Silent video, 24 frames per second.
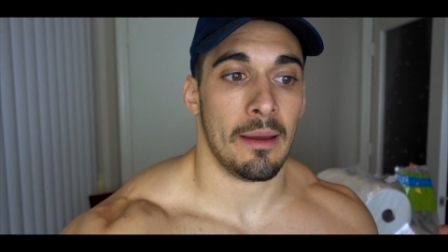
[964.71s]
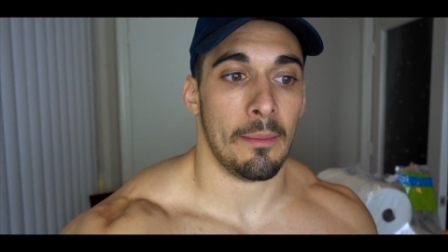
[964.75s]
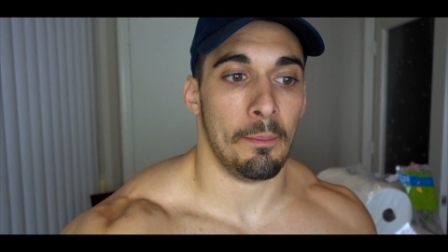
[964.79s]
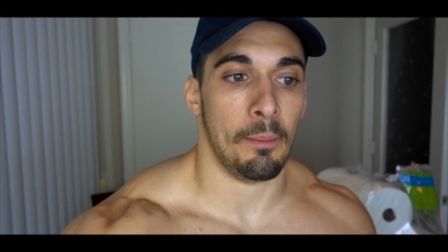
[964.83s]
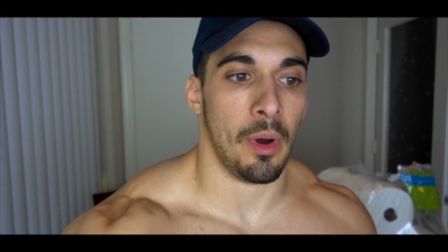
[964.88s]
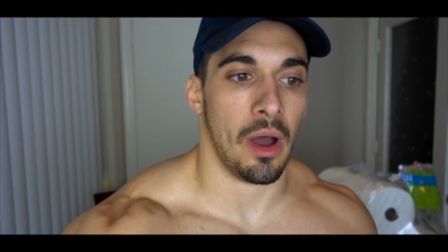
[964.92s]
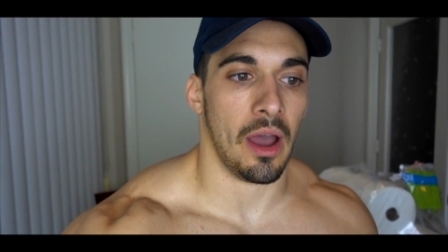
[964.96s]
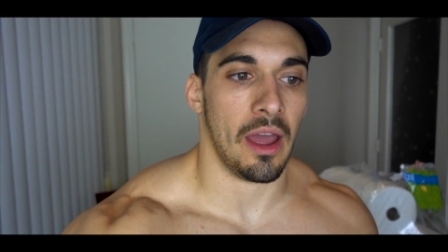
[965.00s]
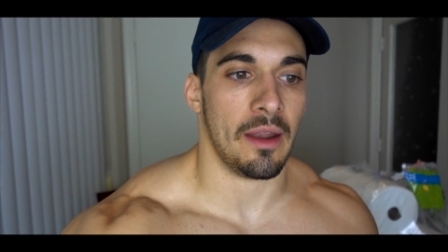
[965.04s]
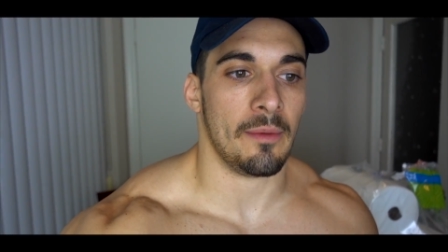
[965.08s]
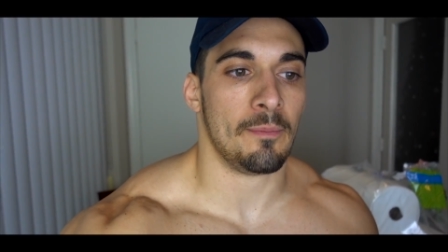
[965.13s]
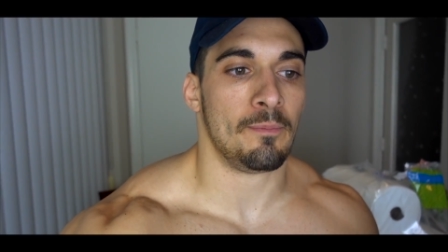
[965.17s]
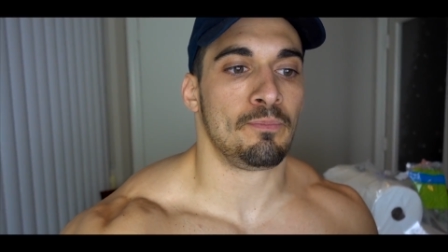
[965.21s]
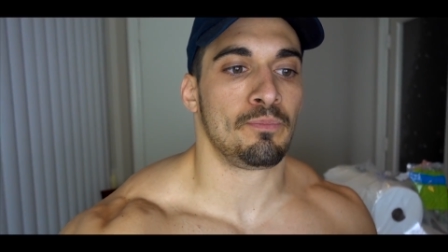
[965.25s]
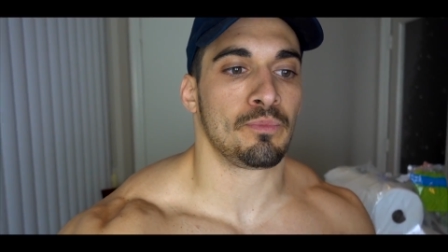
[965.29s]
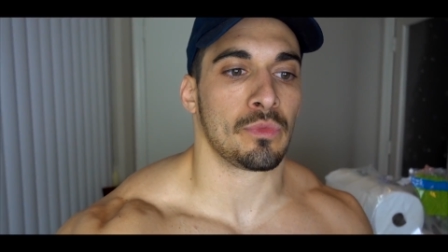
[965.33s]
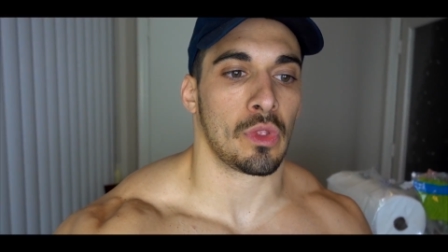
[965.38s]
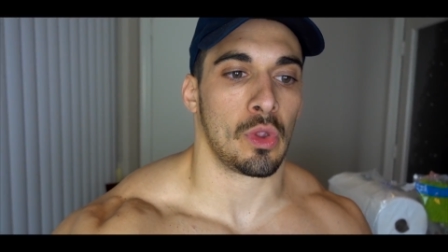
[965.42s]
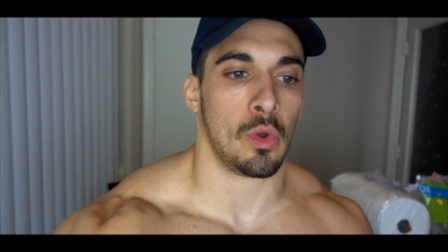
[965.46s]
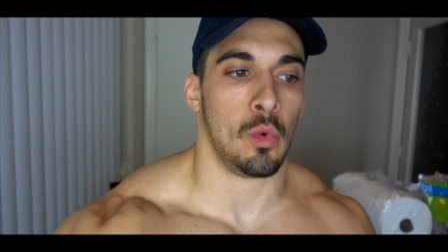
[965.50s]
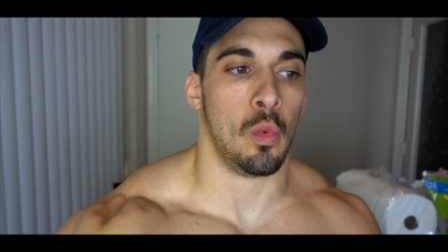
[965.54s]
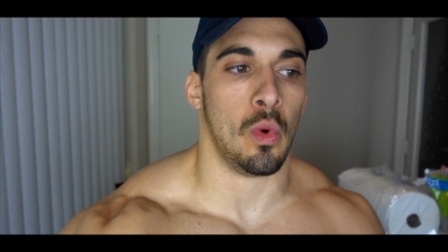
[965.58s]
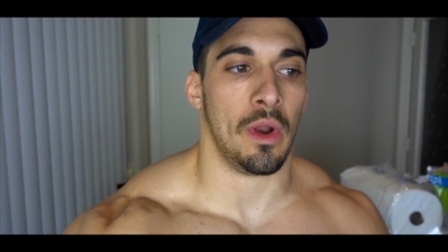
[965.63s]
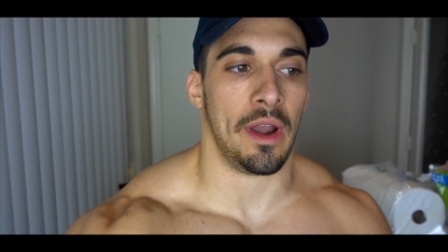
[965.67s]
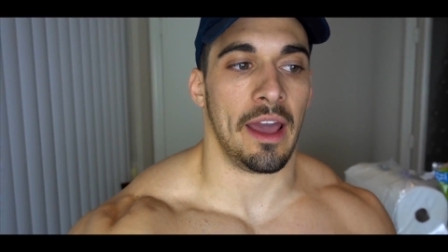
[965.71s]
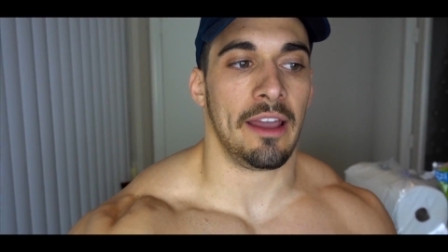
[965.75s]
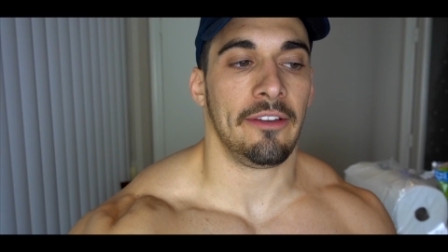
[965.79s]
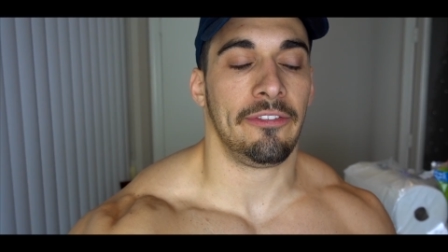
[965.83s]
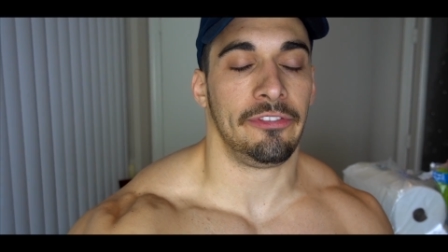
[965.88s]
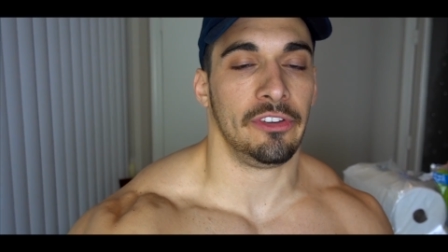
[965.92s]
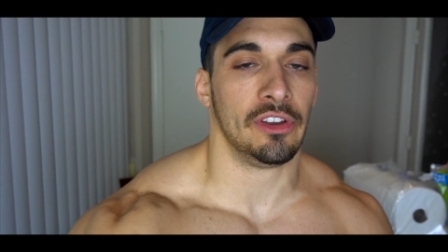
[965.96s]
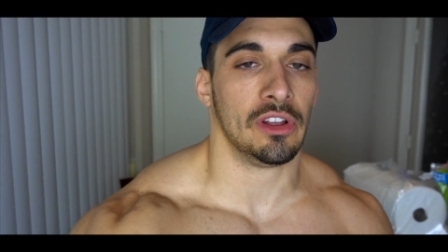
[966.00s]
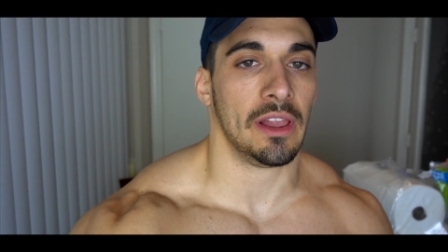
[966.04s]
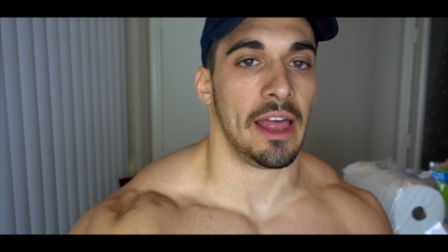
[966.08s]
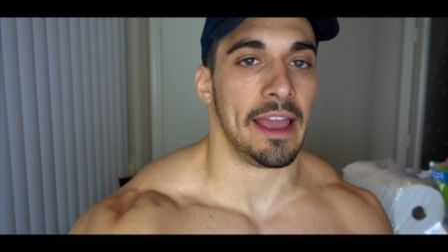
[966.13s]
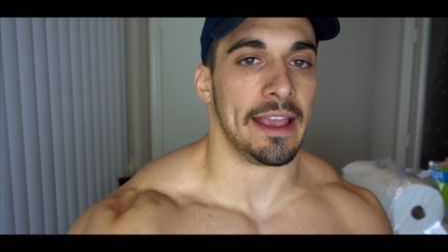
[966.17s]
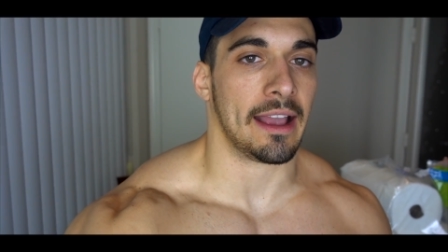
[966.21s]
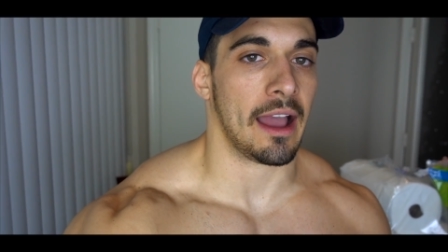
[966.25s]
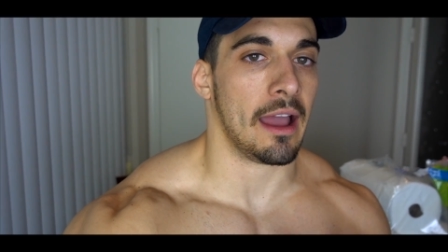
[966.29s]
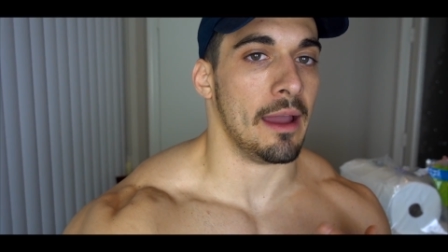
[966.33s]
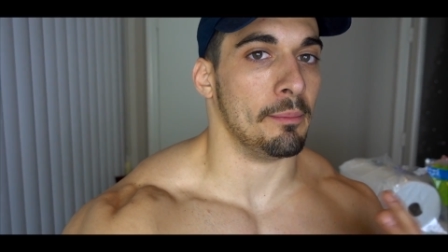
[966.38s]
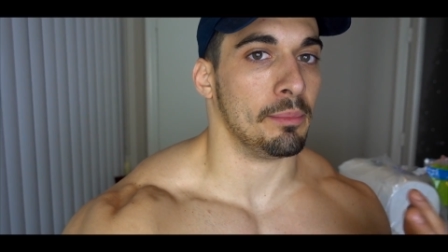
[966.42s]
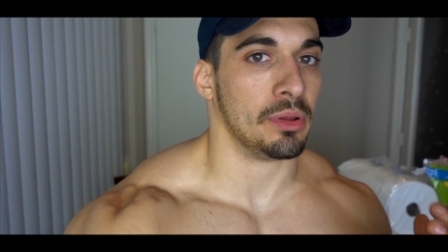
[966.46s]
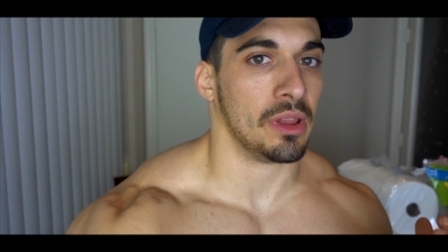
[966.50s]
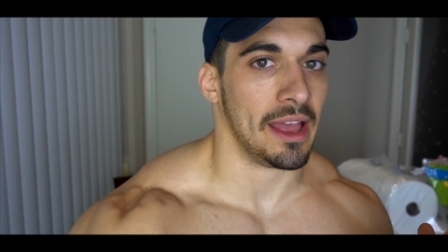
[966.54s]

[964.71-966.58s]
But when I feel like I'm